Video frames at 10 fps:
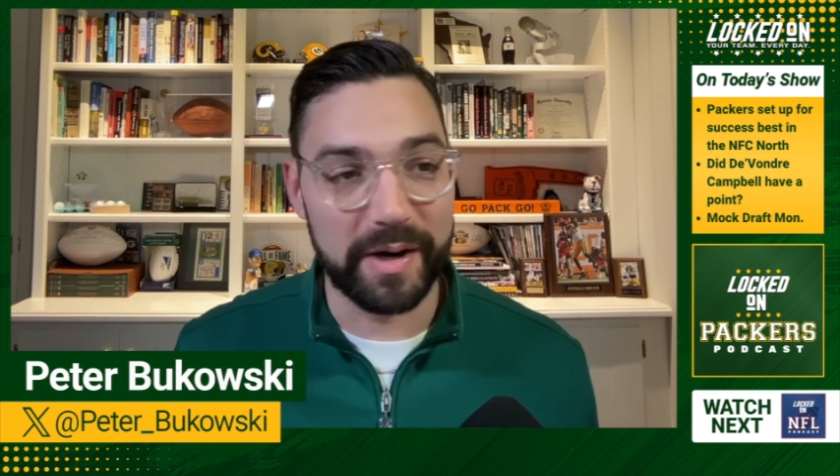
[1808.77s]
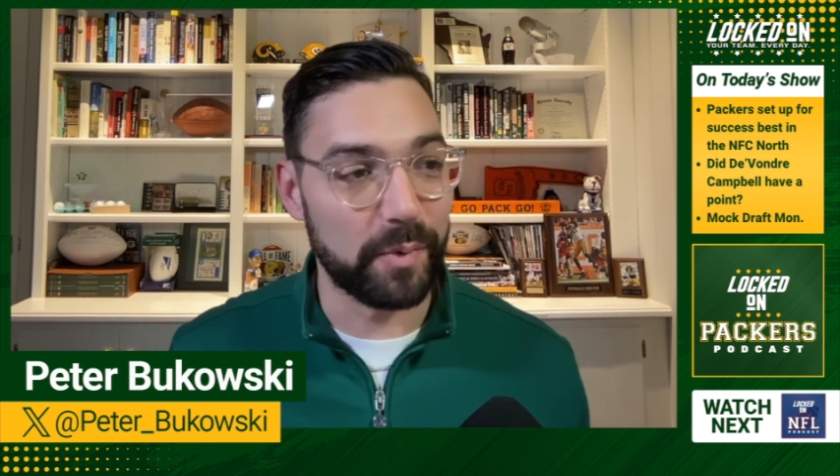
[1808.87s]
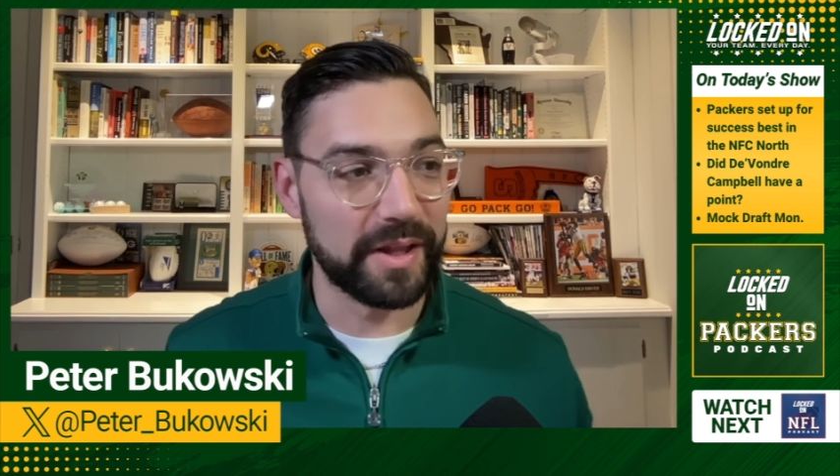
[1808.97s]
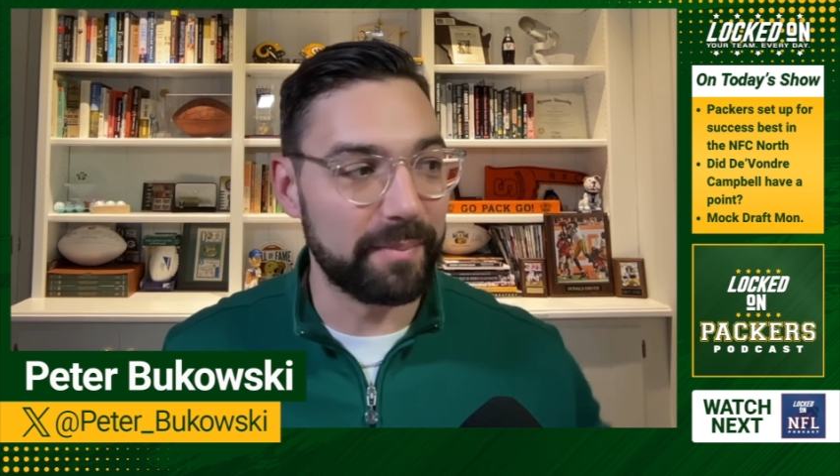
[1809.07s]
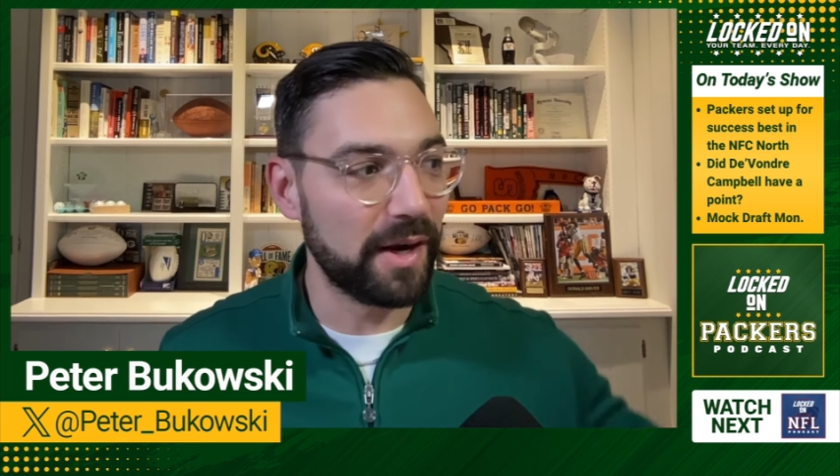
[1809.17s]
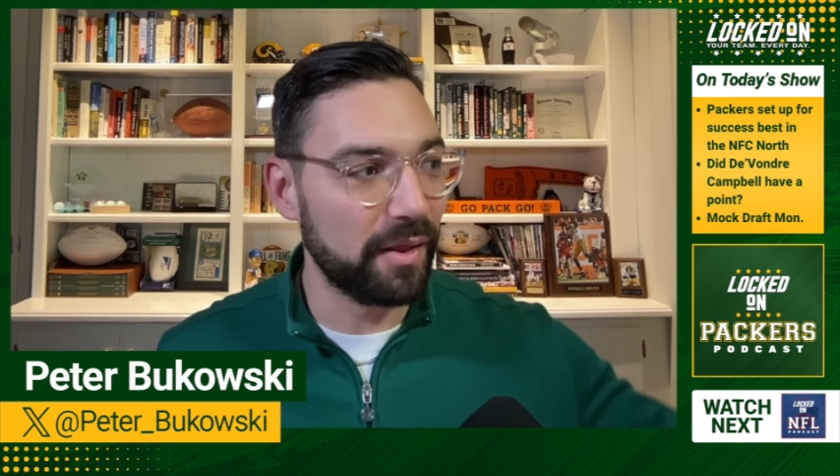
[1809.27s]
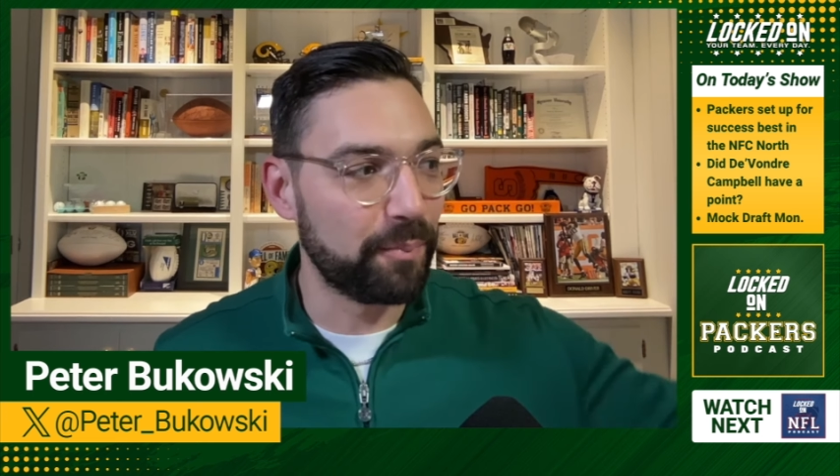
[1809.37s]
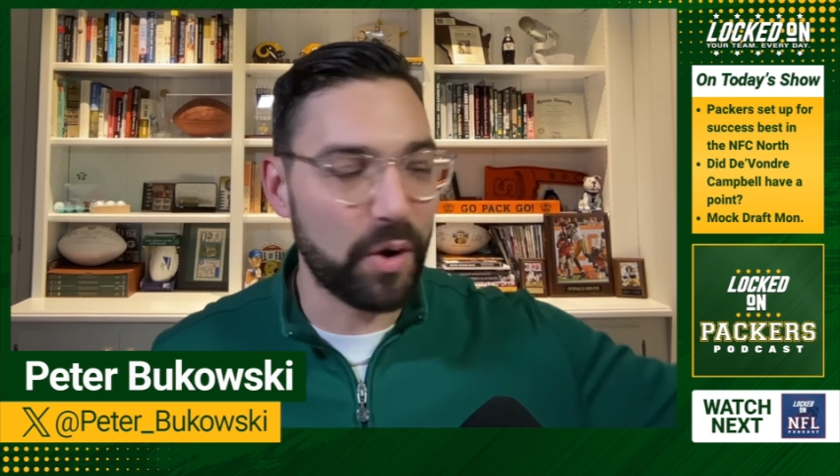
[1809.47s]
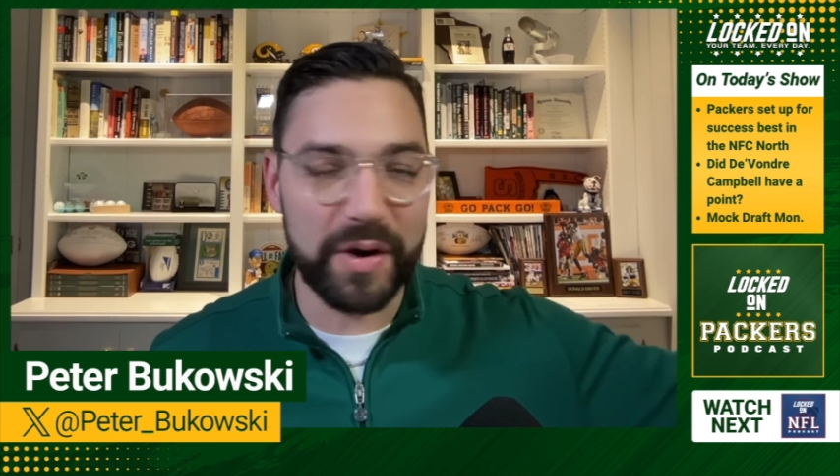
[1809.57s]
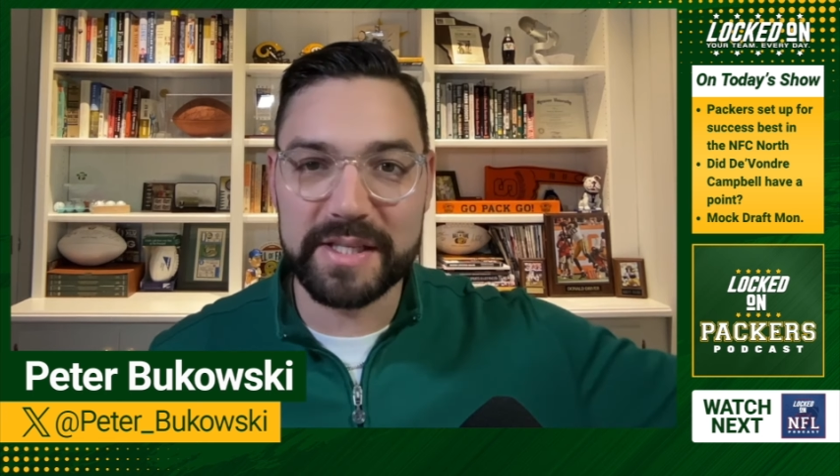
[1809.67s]
we're in the middle of
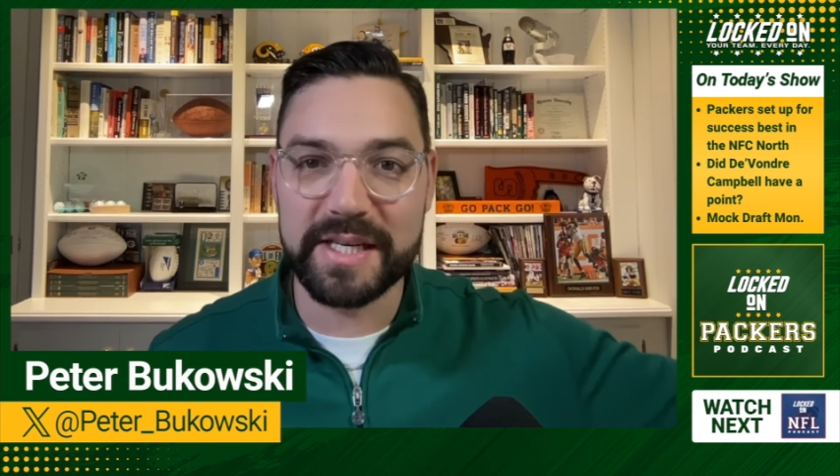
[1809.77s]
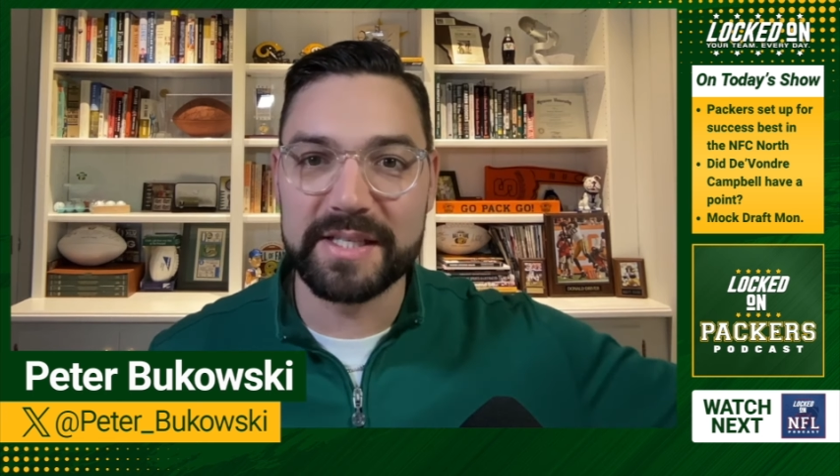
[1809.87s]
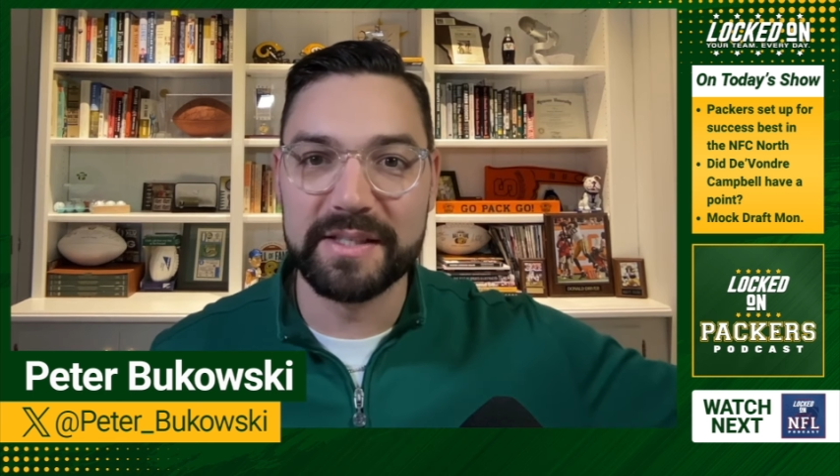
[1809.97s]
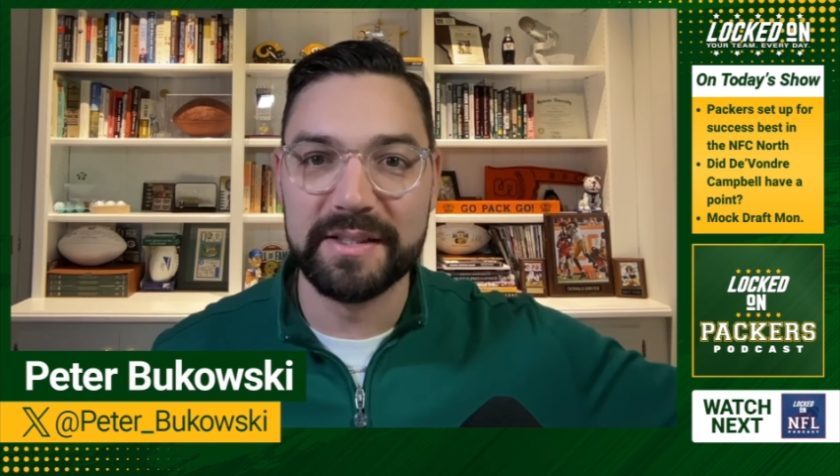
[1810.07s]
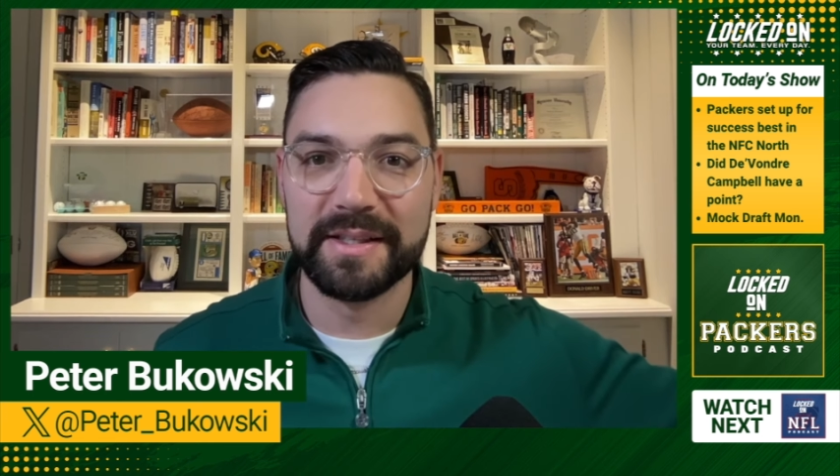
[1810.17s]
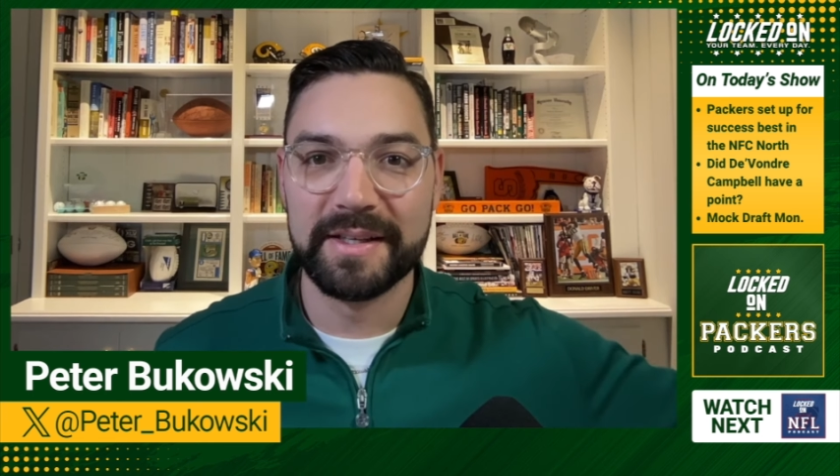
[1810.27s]
pro day season.